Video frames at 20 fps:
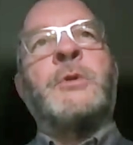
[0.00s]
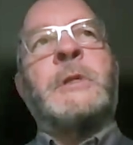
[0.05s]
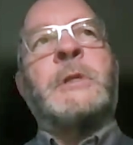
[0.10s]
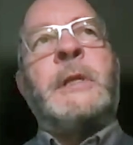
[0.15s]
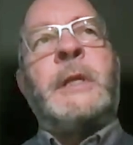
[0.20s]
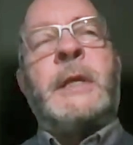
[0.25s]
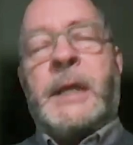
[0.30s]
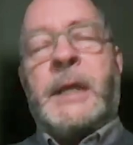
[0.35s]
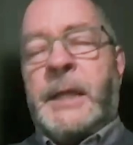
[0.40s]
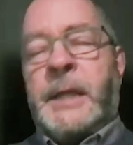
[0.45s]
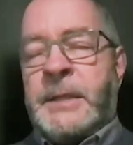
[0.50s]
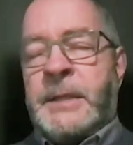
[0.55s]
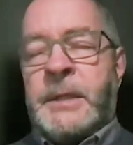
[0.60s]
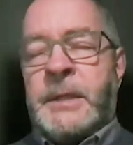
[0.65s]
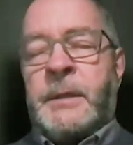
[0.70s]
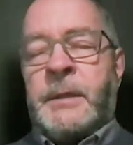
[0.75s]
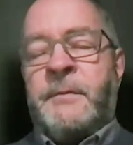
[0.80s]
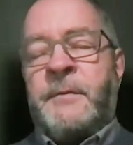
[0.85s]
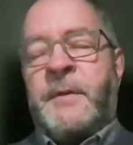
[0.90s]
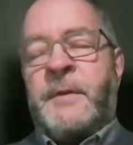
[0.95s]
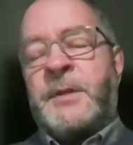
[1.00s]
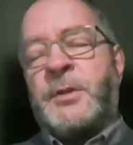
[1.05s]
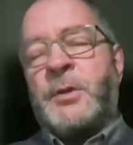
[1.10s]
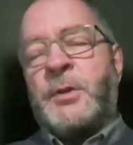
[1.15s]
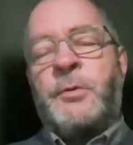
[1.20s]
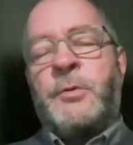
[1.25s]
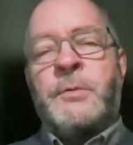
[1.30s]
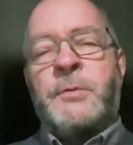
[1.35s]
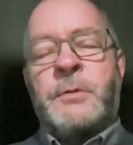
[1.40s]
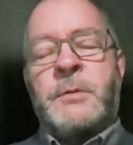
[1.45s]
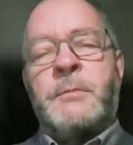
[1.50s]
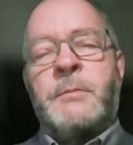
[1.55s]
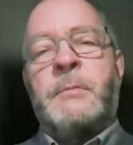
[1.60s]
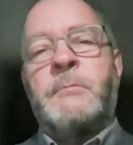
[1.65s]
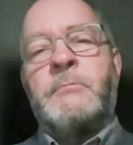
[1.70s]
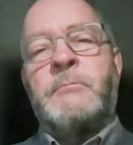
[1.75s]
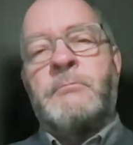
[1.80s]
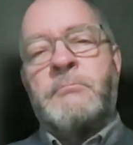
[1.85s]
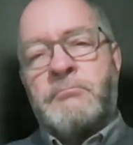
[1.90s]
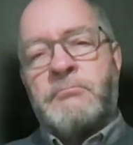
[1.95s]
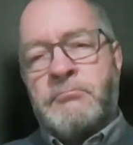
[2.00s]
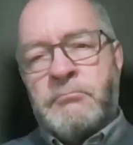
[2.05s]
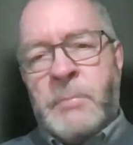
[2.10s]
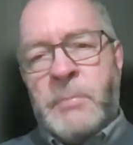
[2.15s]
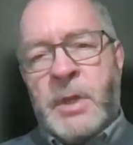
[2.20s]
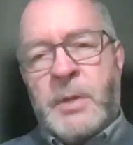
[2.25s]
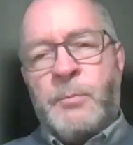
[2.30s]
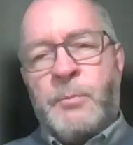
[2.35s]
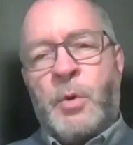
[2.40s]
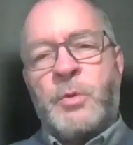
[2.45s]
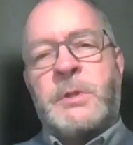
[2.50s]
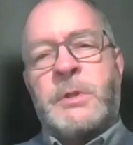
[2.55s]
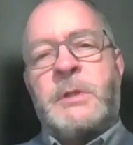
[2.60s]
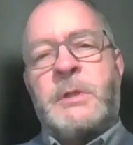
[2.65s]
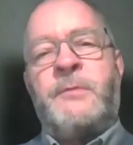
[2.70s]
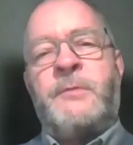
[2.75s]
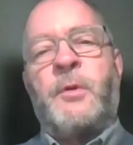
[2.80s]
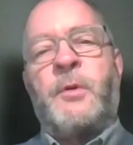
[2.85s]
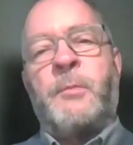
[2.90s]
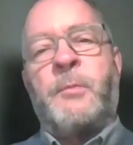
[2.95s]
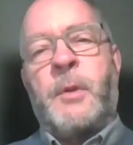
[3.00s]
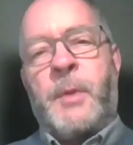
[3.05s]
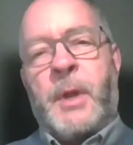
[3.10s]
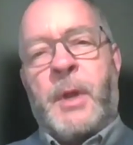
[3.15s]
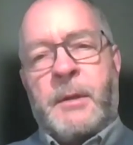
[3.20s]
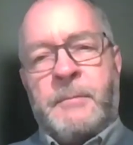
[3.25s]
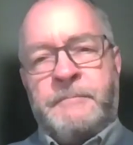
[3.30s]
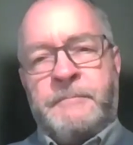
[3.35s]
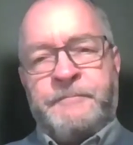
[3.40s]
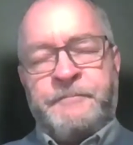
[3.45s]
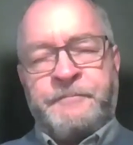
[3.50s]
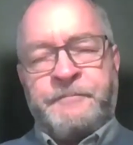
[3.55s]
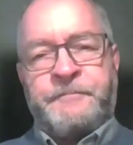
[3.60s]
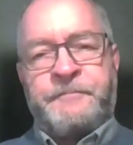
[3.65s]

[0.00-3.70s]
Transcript: mostly Canadian investors, mostly from Quebec.